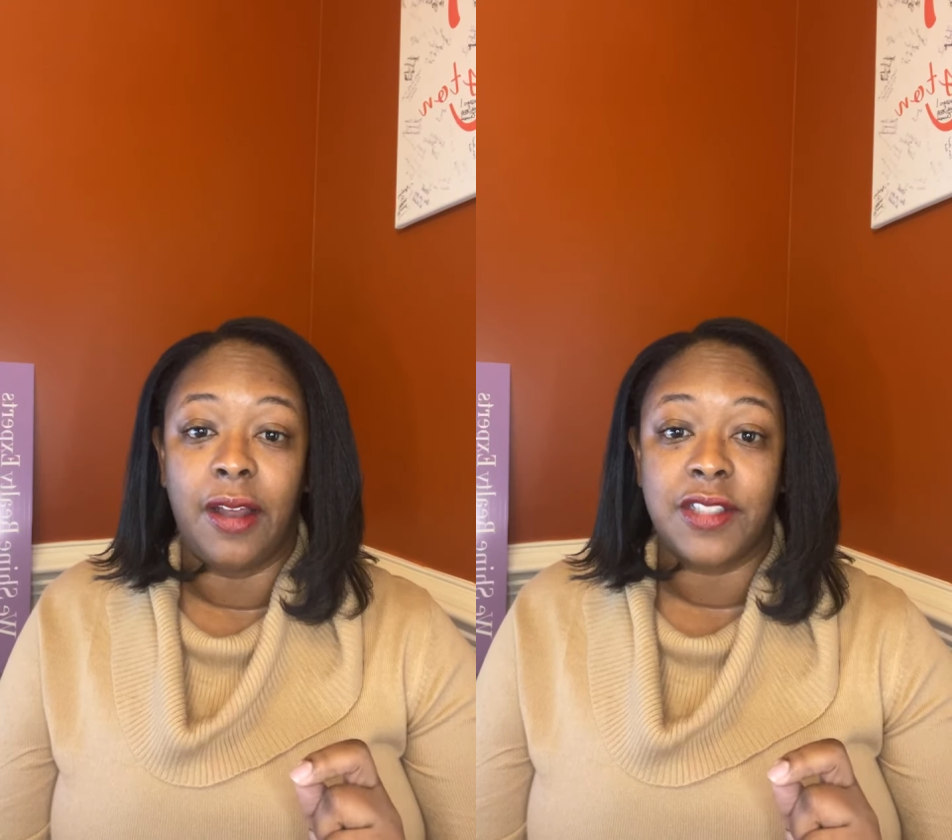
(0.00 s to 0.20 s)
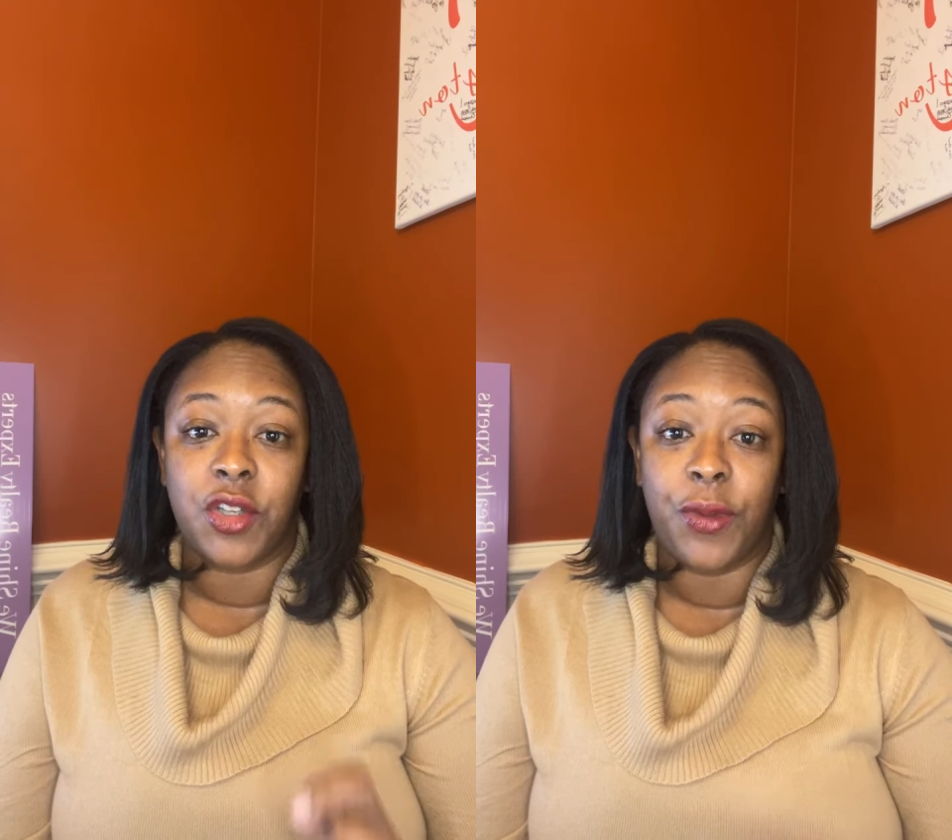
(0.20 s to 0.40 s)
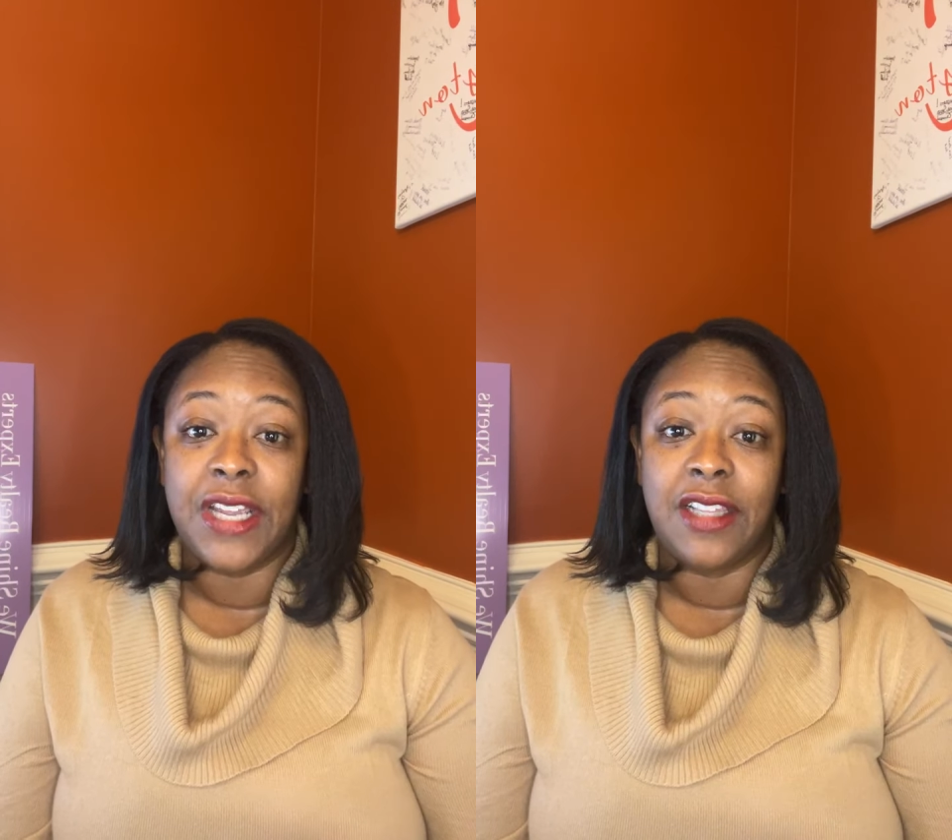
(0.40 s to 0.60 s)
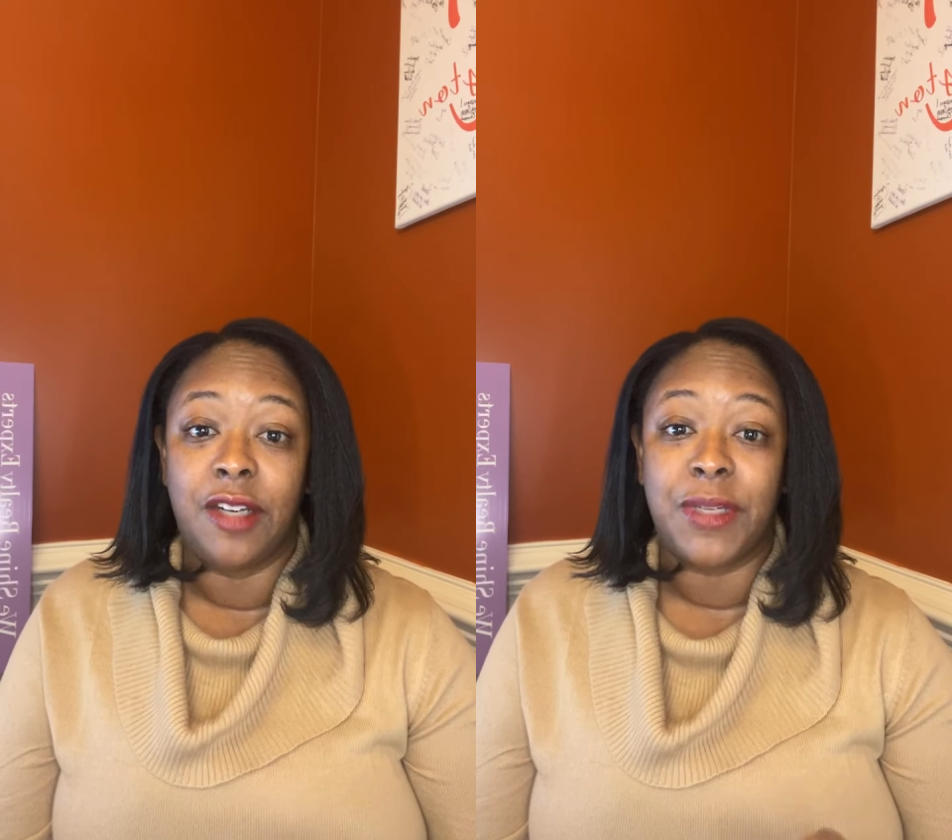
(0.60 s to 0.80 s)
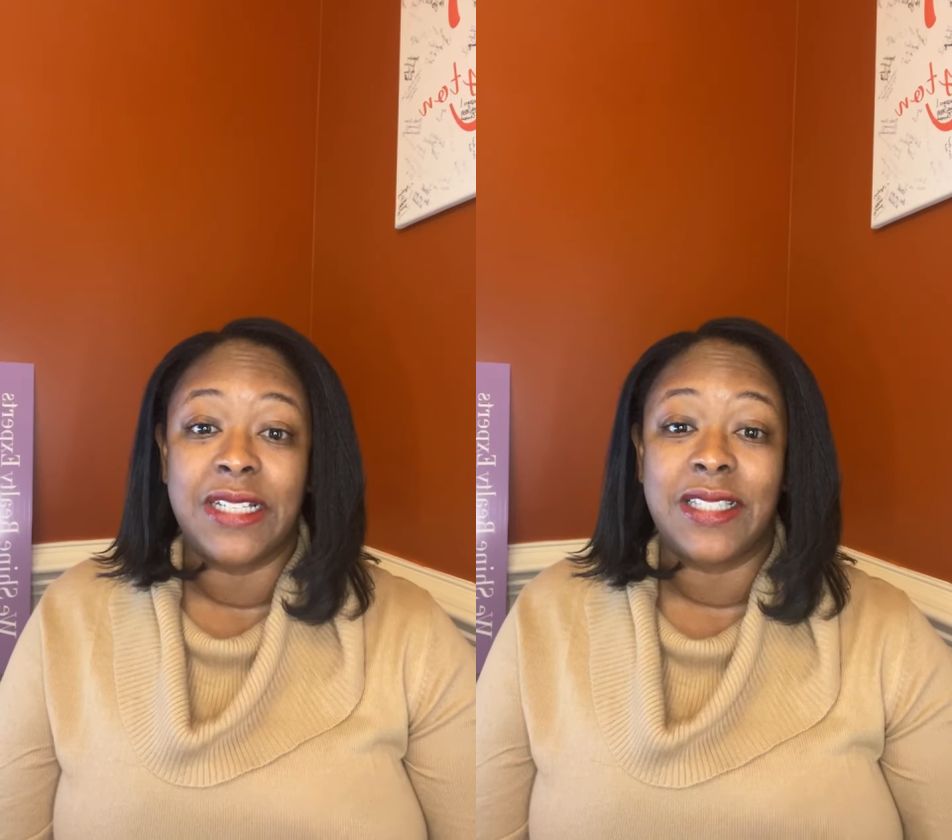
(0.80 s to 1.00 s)
screen
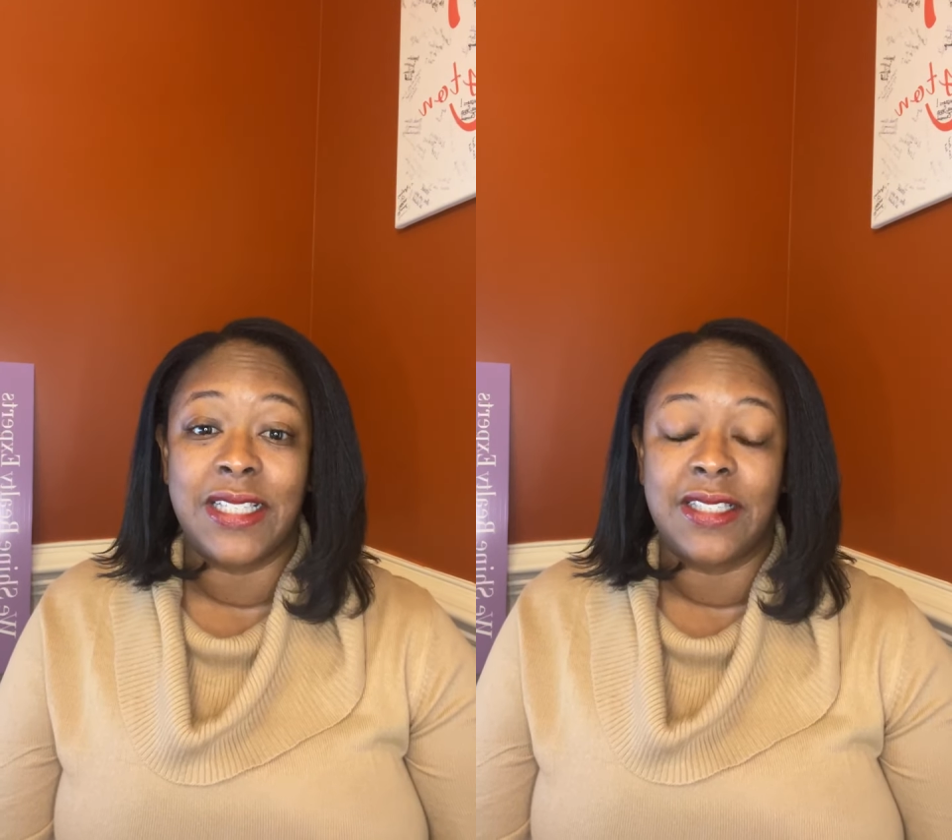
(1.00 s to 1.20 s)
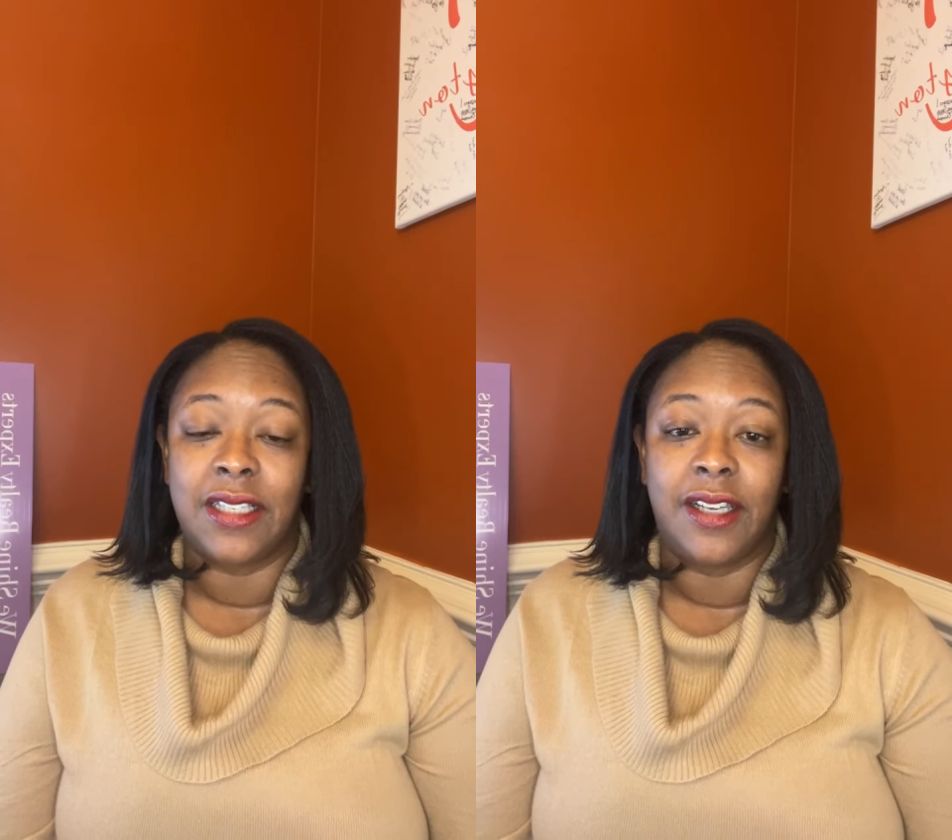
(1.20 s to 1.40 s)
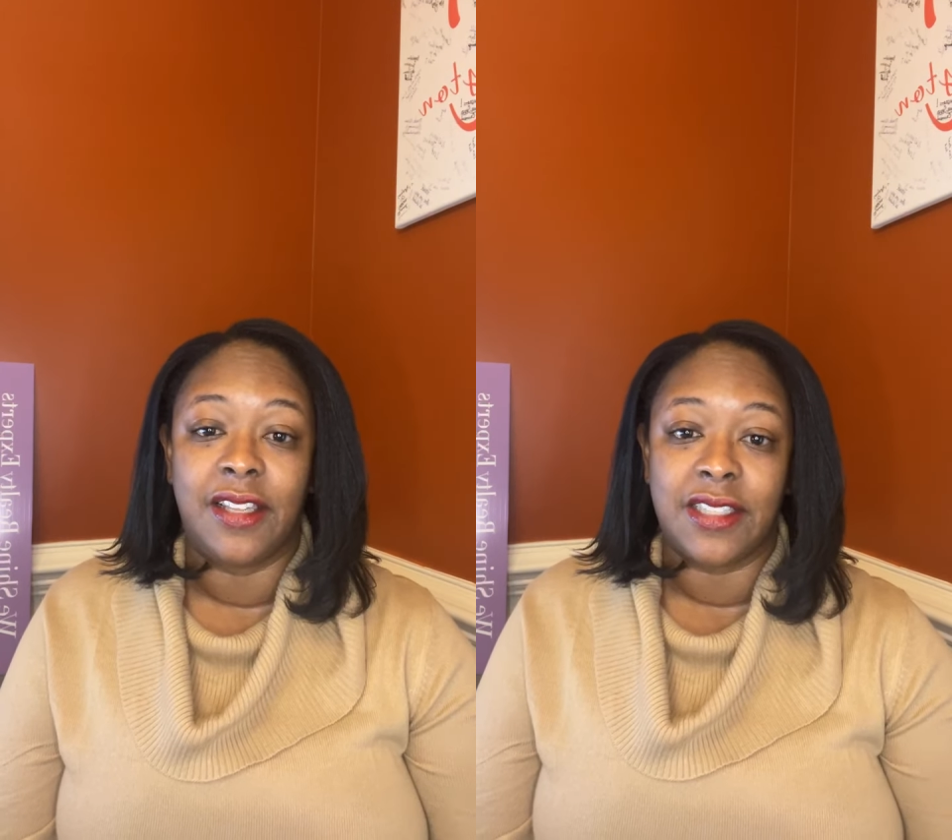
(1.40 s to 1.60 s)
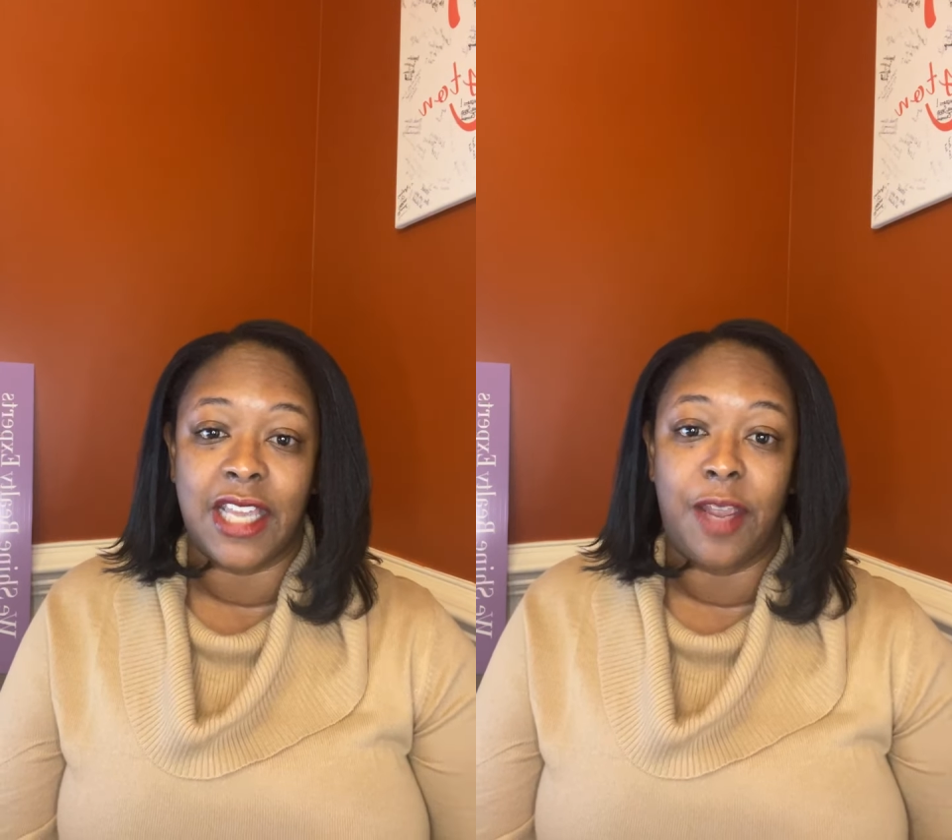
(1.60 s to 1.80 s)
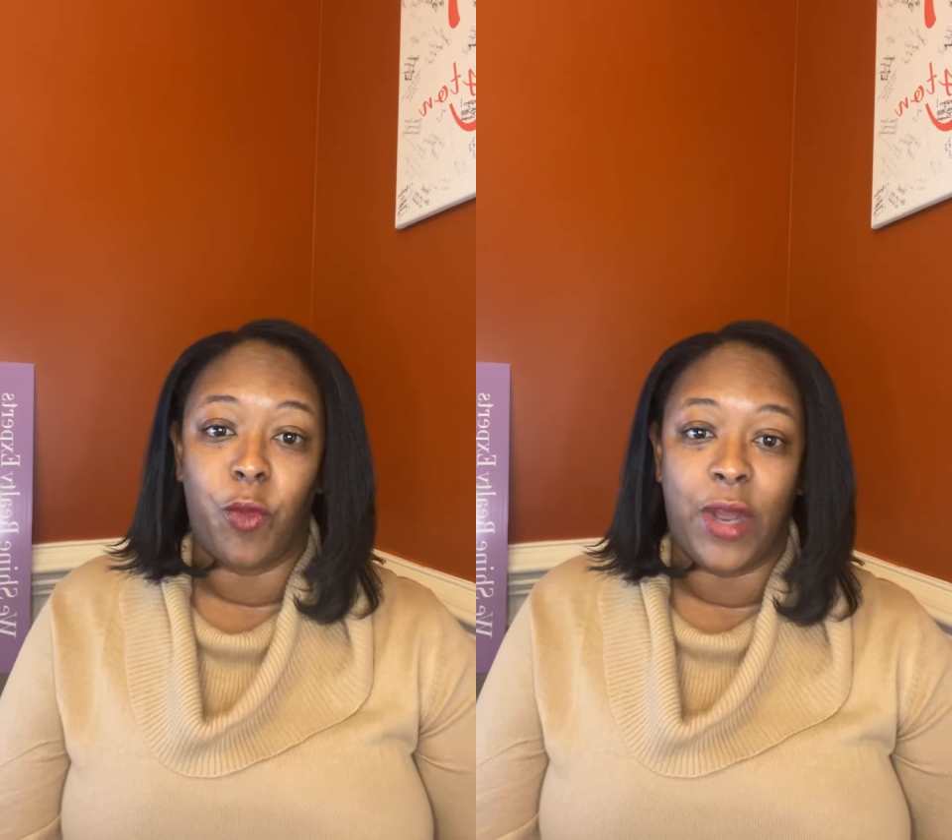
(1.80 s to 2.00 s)
them consistently the
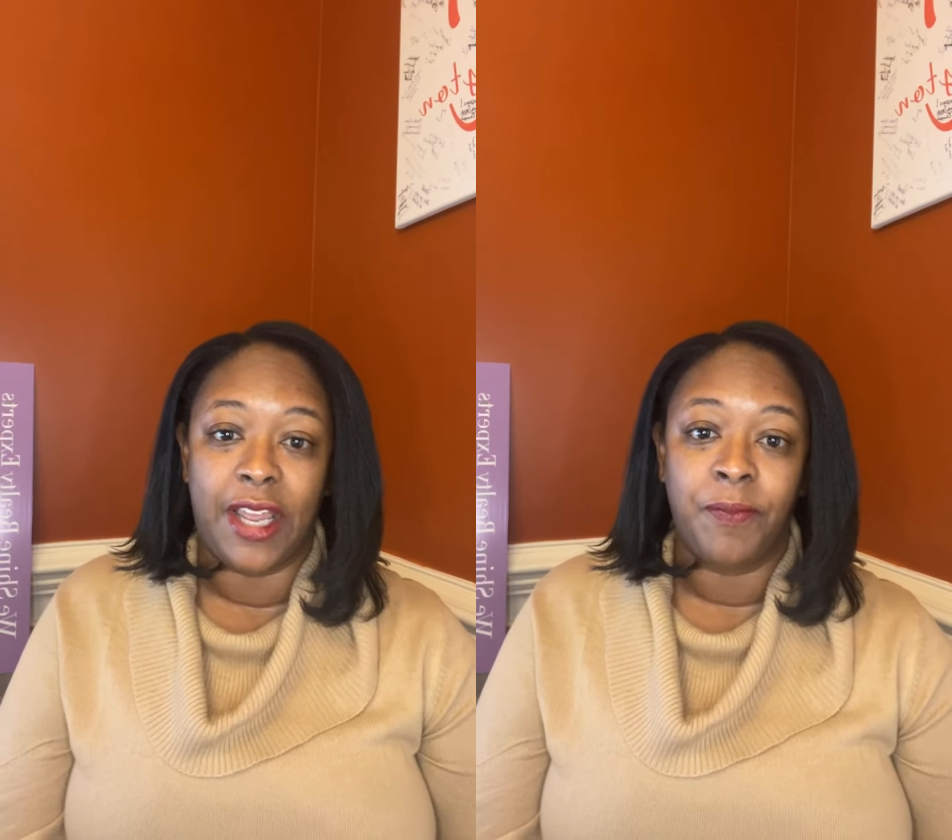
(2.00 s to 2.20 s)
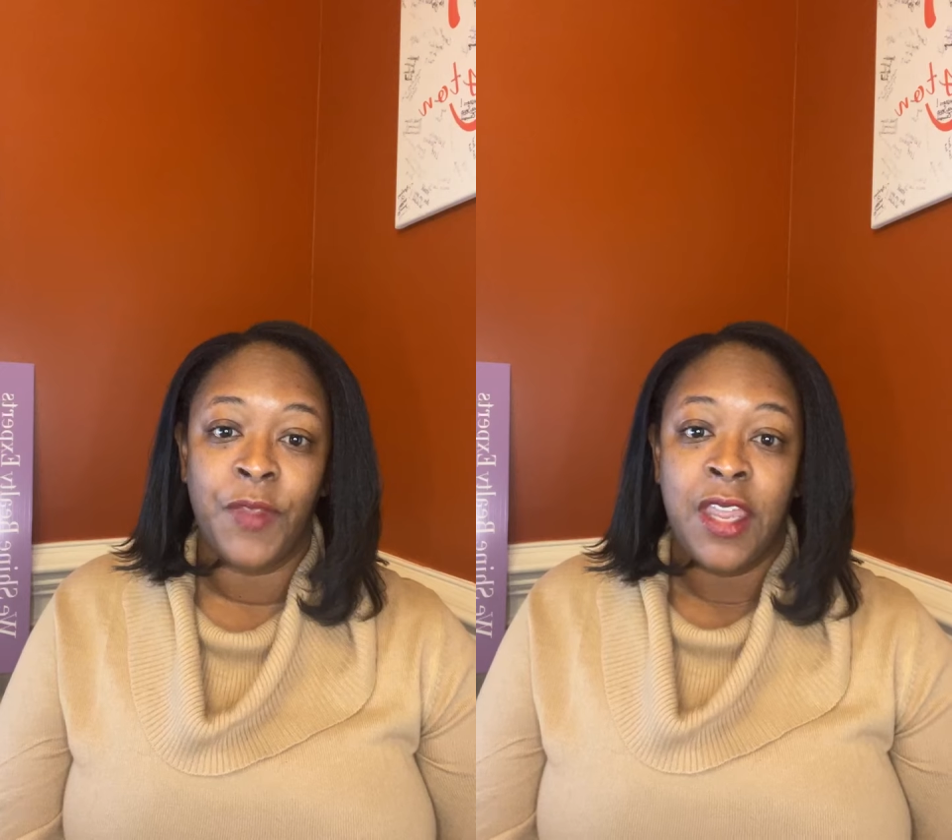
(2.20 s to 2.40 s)
same way